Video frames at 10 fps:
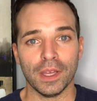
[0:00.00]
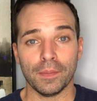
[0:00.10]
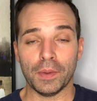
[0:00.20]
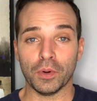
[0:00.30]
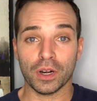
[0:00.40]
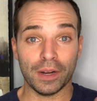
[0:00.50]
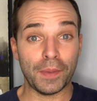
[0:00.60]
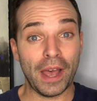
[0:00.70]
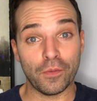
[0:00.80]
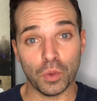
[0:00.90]
People are going to
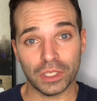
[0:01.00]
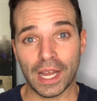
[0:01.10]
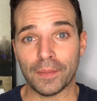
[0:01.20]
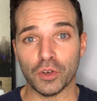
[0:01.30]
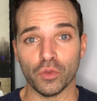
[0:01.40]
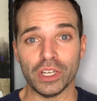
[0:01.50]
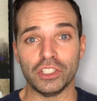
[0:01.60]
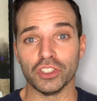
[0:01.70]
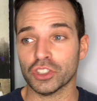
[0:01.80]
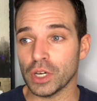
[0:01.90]
have more time to read
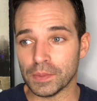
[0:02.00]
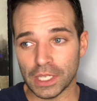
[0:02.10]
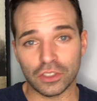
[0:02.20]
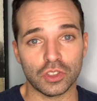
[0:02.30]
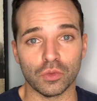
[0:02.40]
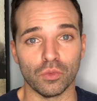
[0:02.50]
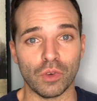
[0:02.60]
your scripts. I just